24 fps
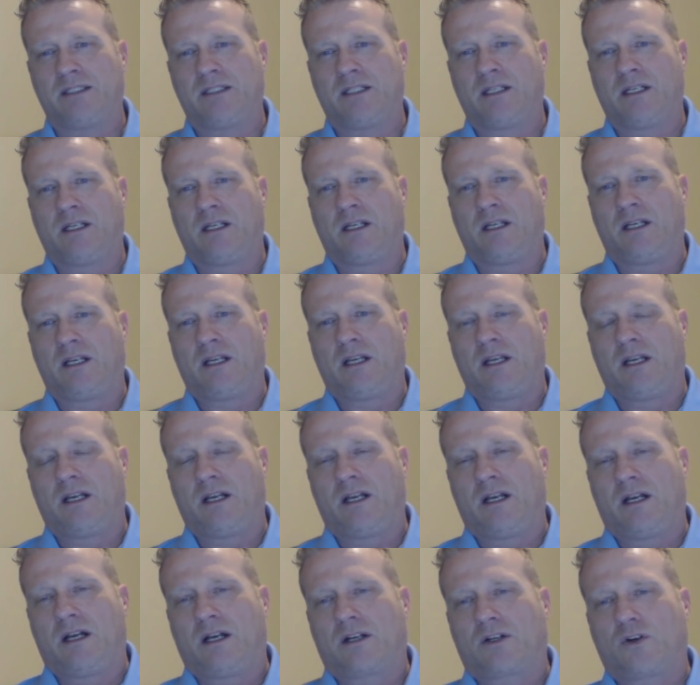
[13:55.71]

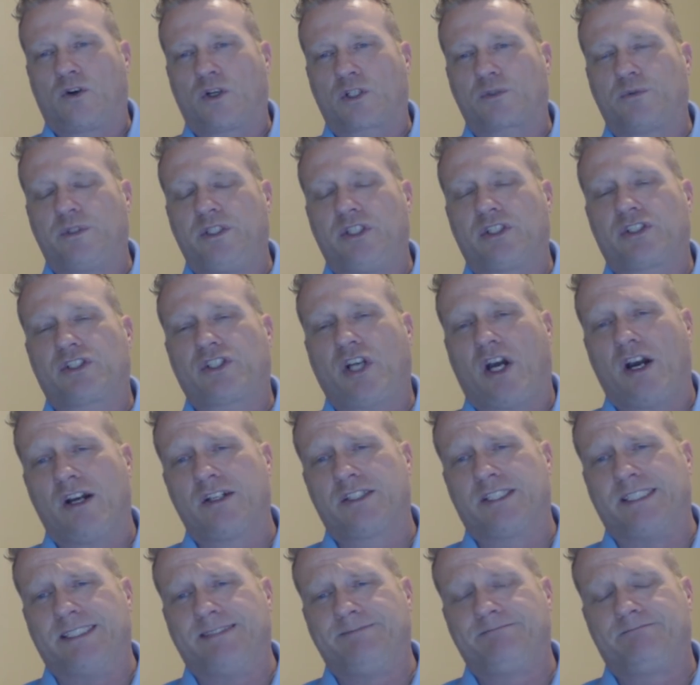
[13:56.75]
Of course, when you're
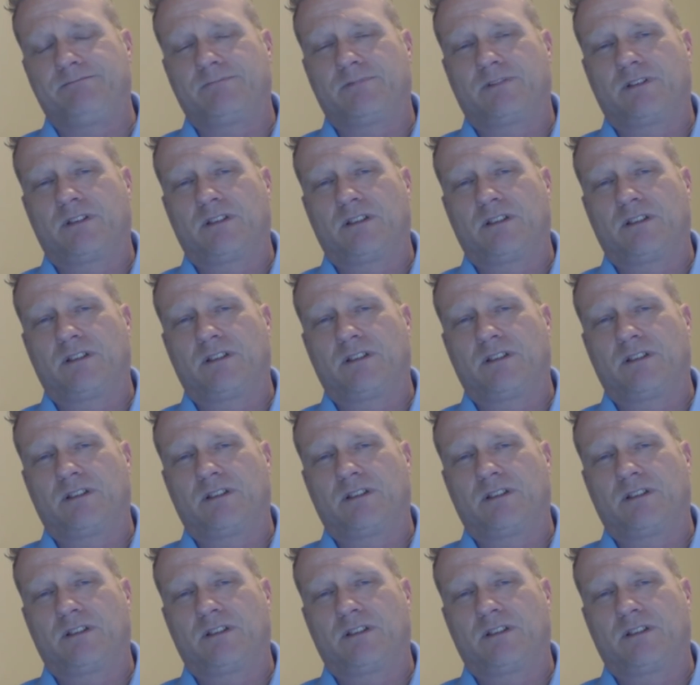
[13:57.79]
charging,